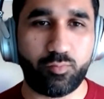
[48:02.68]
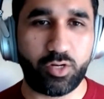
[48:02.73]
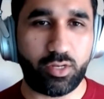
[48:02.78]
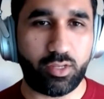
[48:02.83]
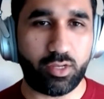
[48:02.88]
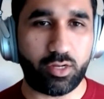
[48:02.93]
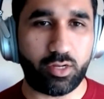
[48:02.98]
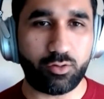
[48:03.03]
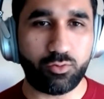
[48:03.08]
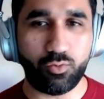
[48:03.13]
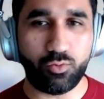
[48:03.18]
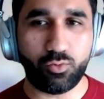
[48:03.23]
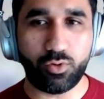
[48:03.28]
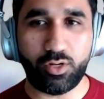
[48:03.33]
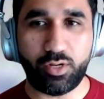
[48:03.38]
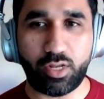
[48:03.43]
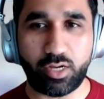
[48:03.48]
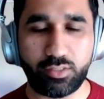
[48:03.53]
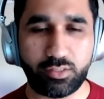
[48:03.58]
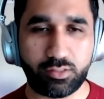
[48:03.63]
But yeah,
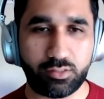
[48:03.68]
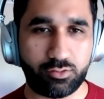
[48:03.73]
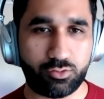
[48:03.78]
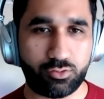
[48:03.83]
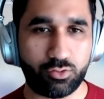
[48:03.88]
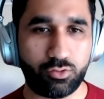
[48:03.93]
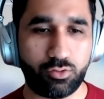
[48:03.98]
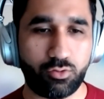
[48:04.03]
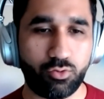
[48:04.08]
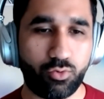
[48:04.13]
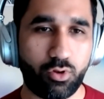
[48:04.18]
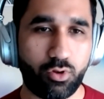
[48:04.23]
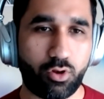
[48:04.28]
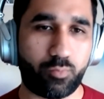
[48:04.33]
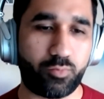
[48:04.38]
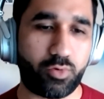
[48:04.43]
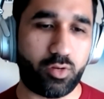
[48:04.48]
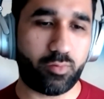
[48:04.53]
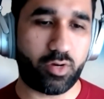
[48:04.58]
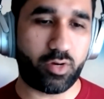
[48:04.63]
Google does. So Google
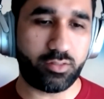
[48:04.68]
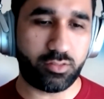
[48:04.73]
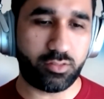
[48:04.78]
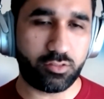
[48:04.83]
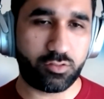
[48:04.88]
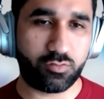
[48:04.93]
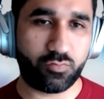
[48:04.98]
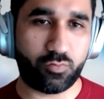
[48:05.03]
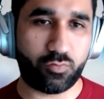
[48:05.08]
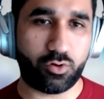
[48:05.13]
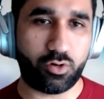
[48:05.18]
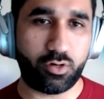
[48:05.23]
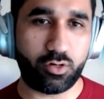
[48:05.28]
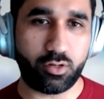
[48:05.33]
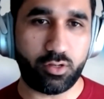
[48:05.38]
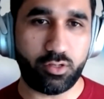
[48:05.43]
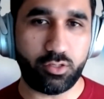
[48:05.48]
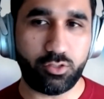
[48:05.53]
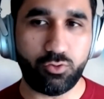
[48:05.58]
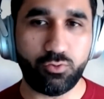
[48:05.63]
optimizes for
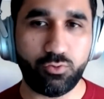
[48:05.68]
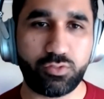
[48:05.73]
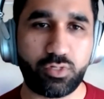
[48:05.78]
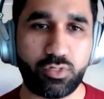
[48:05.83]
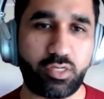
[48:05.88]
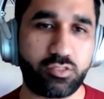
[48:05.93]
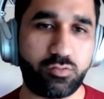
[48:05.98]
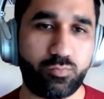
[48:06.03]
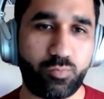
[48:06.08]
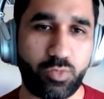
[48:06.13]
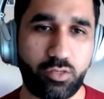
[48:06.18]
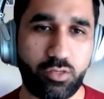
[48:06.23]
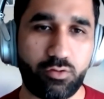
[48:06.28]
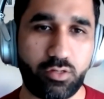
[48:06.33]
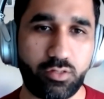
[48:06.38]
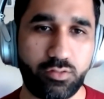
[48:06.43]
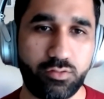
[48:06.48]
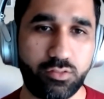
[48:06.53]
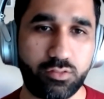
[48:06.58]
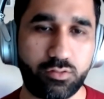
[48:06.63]
user
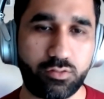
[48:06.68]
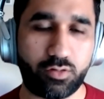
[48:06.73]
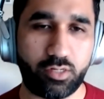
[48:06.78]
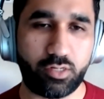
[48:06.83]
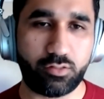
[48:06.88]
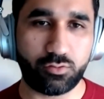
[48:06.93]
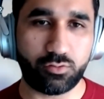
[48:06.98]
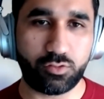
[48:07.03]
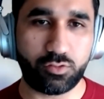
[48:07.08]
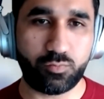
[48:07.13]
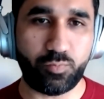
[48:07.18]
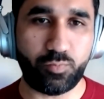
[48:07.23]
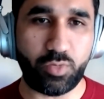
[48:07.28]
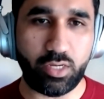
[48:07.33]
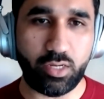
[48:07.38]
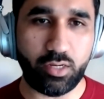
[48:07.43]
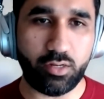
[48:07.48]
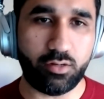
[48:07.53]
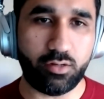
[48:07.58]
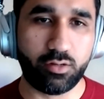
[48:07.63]
experience, right? So
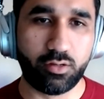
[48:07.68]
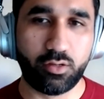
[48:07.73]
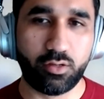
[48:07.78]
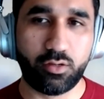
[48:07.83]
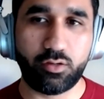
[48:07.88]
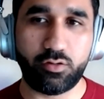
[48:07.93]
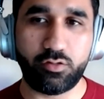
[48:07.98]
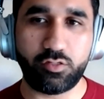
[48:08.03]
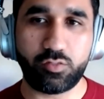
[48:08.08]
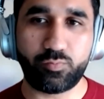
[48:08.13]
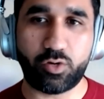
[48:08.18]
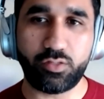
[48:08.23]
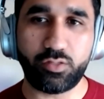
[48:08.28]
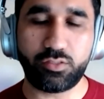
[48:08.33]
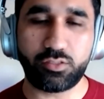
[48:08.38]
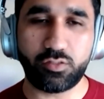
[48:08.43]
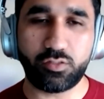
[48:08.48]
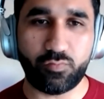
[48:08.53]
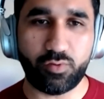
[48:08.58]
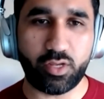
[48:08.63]
speed,
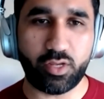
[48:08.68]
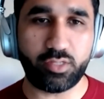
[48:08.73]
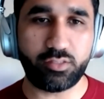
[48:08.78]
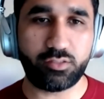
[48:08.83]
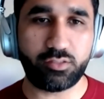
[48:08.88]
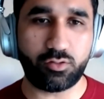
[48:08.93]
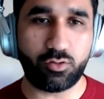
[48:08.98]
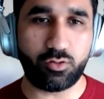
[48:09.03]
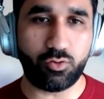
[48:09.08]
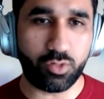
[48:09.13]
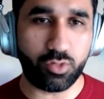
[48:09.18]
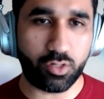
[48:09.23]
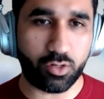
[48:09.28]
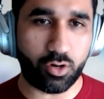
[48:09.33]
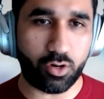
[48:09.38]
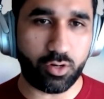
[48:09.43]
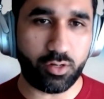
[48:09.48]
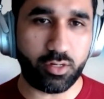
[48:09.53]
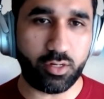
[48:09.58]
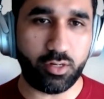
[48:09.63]
responsiveness, good
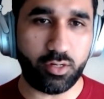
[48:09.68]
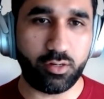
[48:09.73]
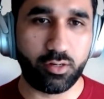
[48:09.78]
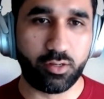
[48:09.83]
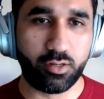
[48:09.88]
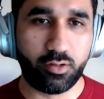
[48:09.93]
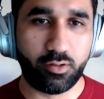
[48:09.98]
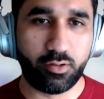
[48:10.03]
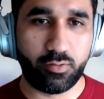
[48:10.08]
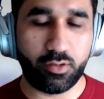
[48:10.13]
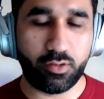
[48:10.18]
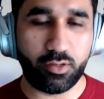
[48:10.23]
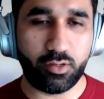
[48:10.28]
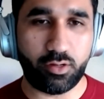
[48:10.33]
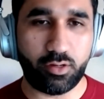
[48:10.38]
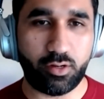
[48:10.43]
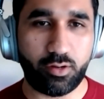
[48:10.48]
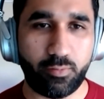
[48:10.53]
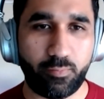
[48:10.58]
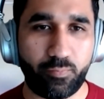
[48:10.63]
content,
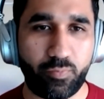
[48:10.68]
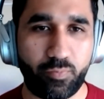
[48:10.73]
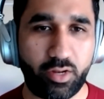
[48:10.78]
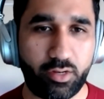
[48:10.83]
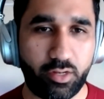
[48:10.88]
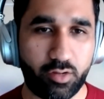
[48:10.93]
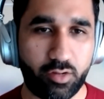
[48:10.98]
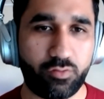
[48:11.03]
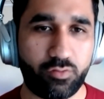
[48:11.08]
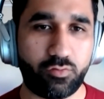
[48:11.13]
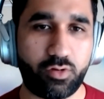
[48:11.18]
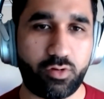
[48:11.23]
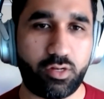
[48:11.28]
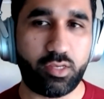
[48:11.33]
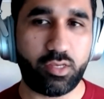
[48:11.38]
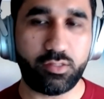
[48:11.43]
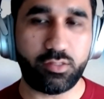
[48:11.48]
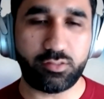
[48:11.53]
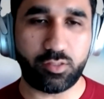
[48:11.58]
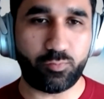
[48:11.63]
uh, at the end of the
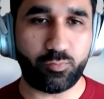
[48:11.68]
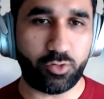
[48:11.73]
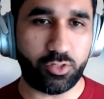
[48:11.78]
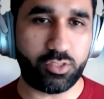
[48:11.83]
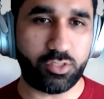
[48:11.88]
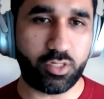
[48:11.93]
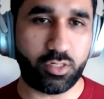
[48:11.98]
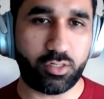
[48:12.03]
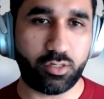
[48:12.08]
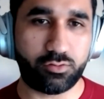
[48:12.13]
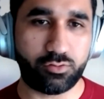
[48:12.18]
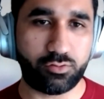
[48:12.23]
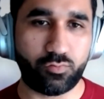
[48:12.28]
day is appreciated.